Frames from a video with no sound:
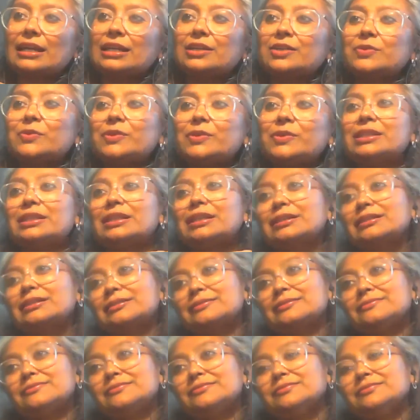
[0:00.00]
is saddled with
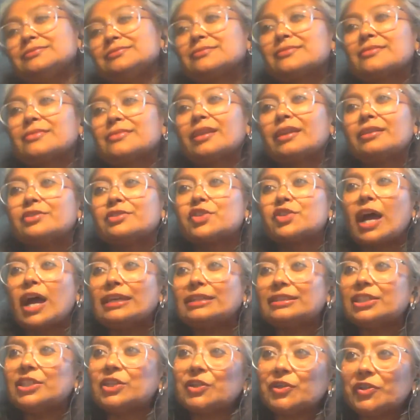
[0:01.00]
like dry
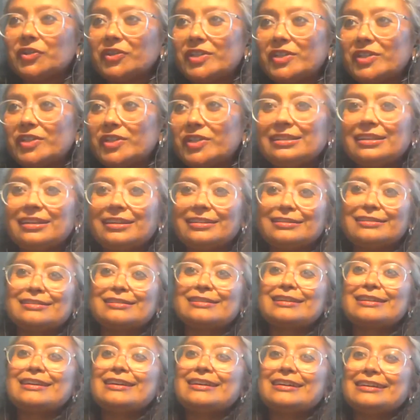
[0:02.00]
theory and
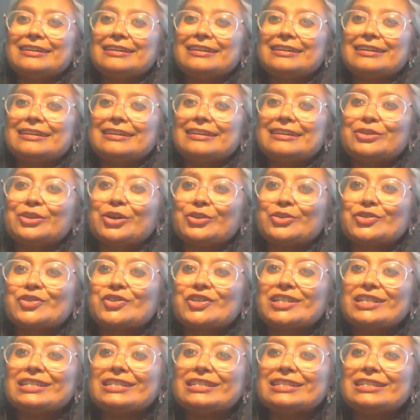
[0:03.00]
not
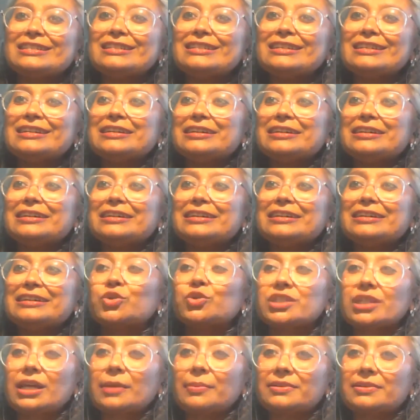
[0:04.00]
really
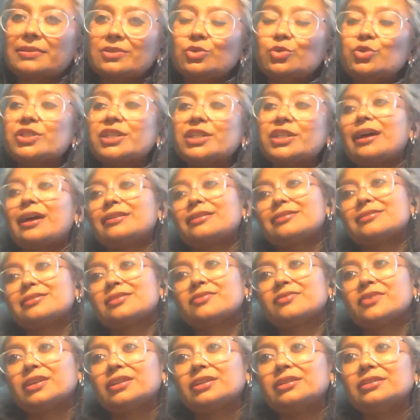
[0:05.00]
looked at as
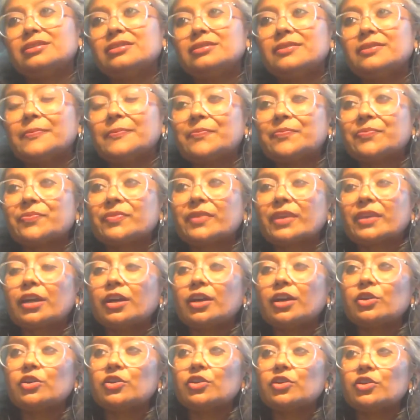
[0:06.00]
a very
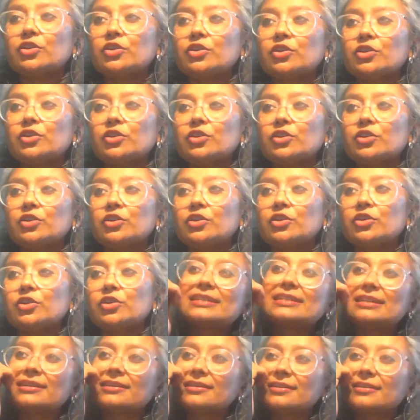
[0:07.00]
rich in
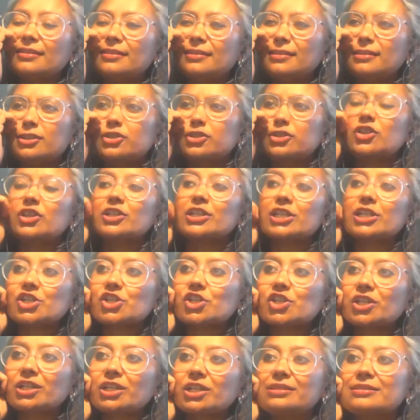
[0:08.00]
writing
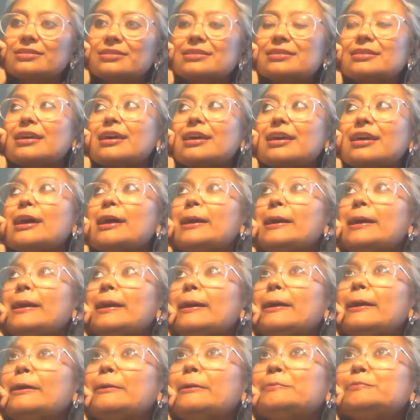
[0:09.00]
traditions.
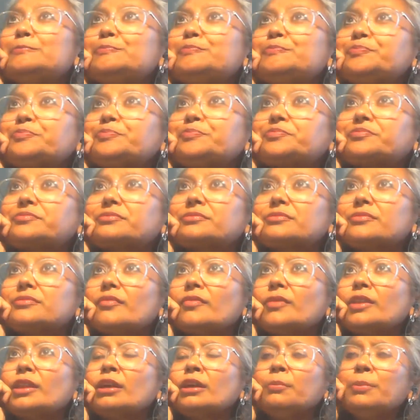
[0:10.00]

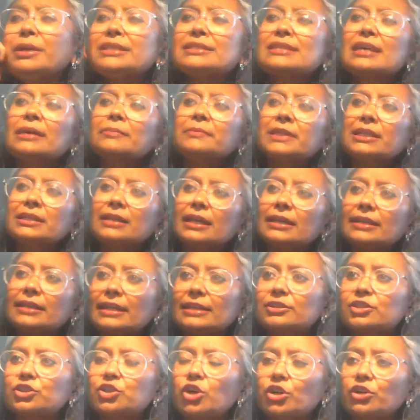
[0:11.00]
But something
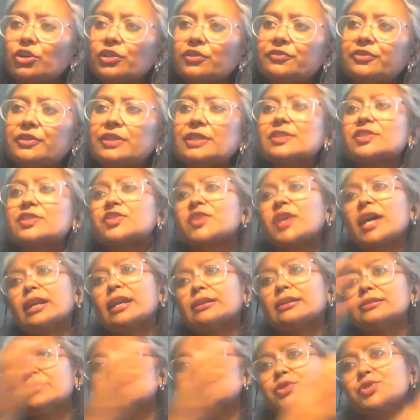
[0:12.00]
like ethnography
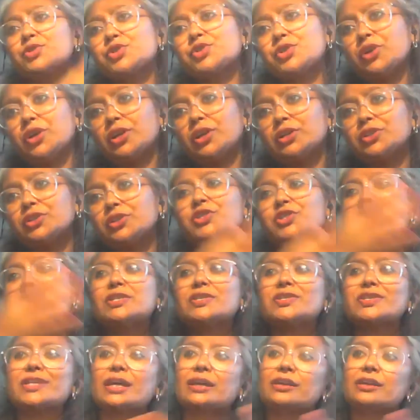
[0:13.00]
straddles
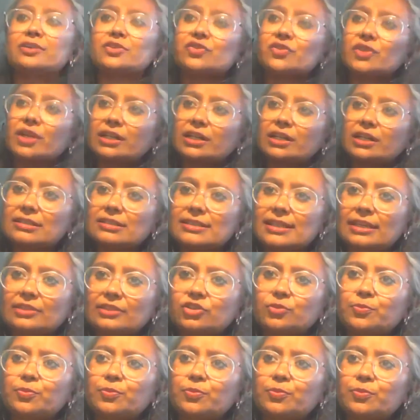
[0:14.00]
sociology, straddles
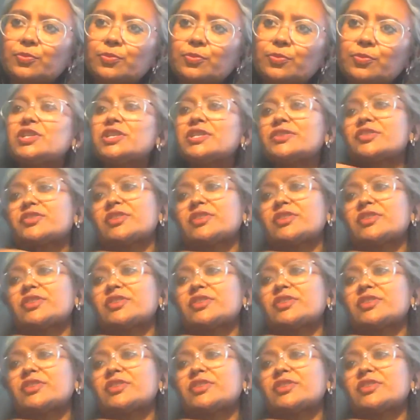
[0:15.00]
anthropology,